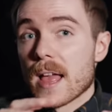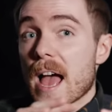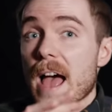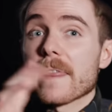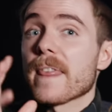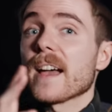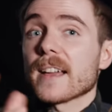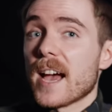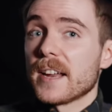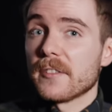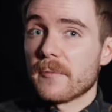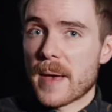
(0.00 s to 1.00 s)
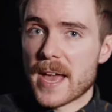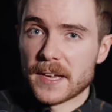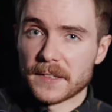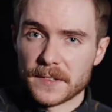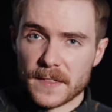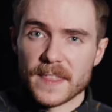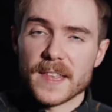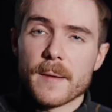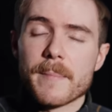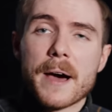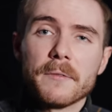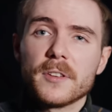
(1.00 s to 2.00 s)
At that kind of pace, the
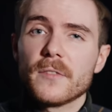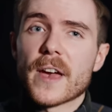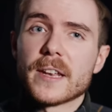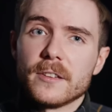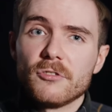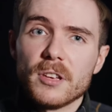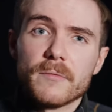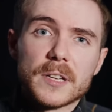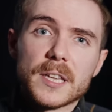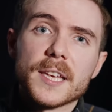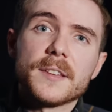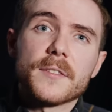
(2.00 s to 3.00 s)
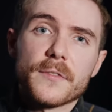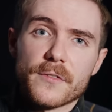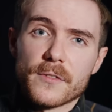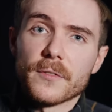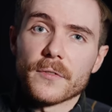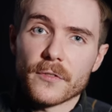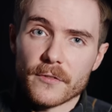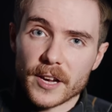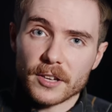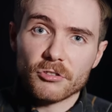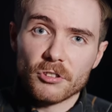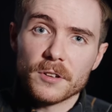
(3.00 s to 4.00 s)
amount of energy released through
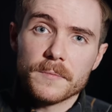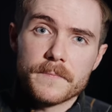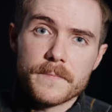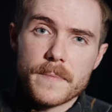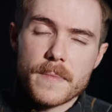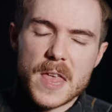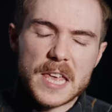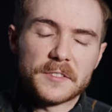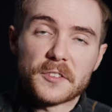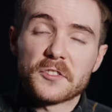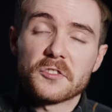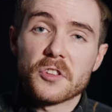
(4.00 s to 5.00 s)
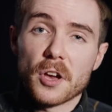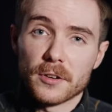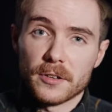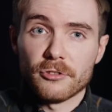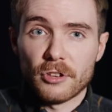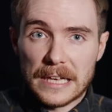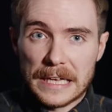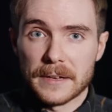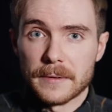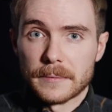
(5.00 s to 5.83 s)
friction is astonishing.